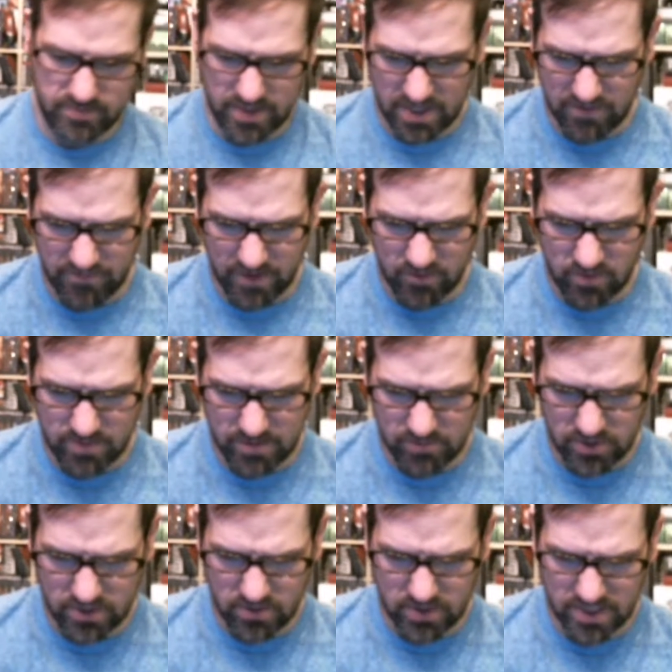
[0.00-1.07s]
If I
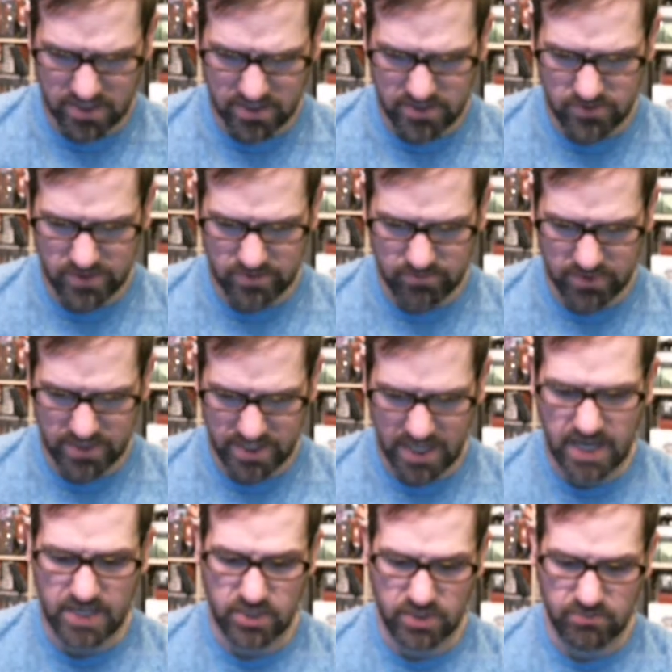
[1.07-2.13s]
remember correctly, you can play
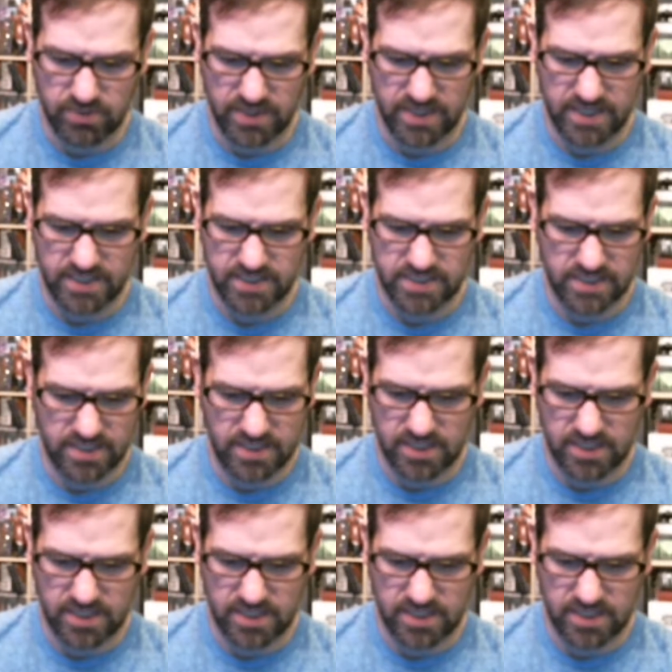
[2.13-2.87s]
as